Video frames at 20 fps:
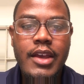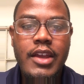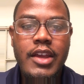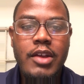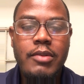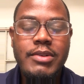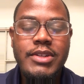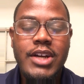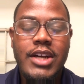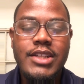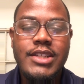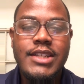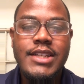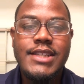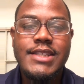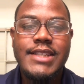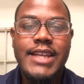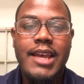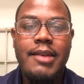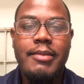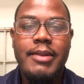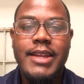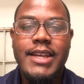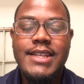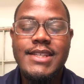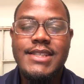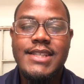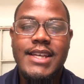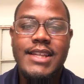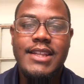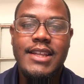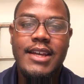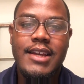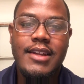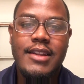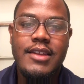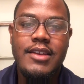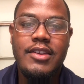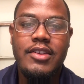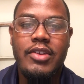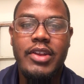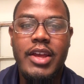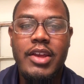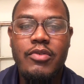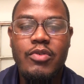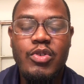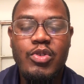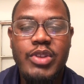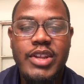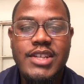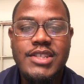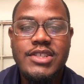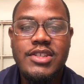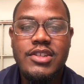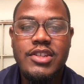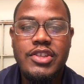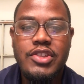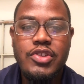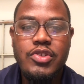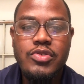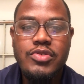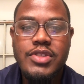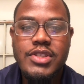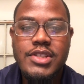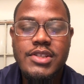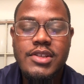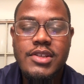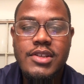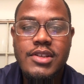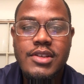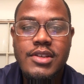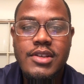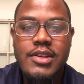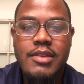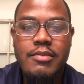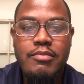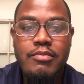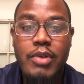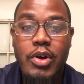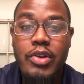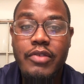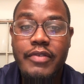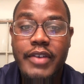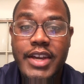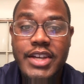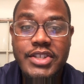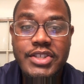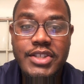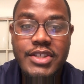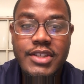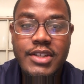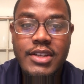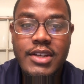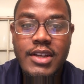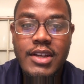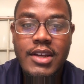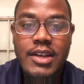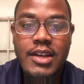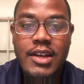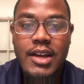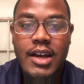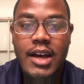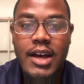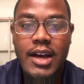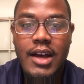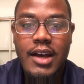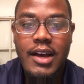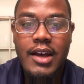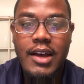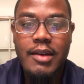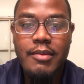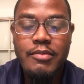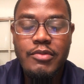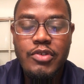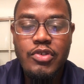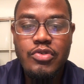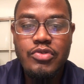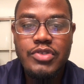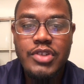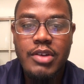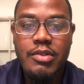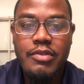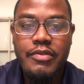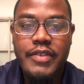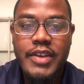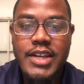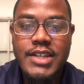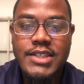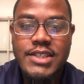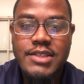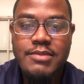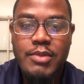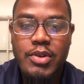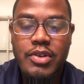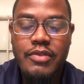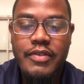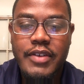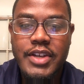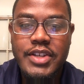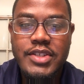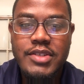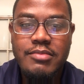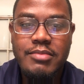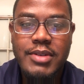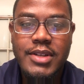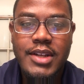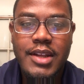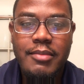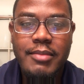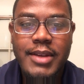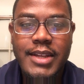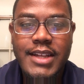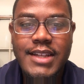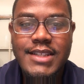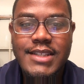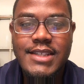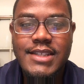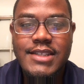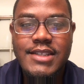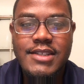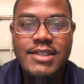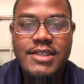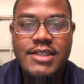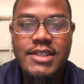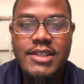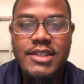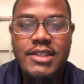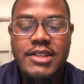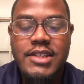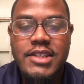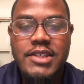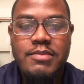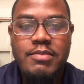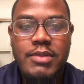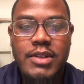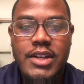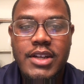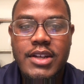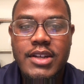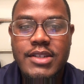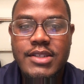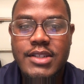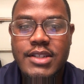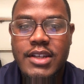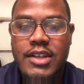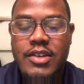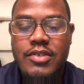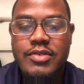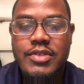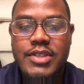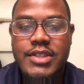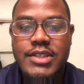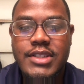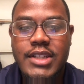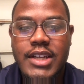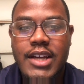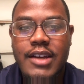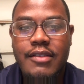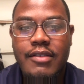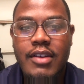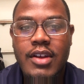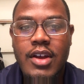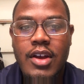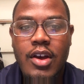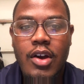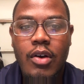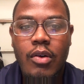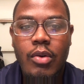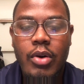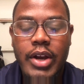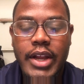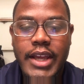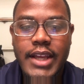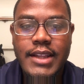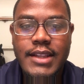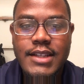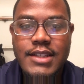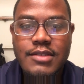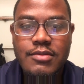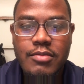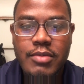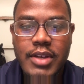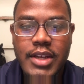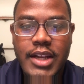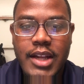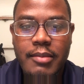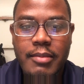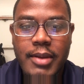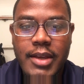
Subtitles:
we talked to Nick Saban. He said that, they won't necessarily use this motivation, use our revenge as motivation, but, it's easy to see that these players and the coaching staff want to get this win.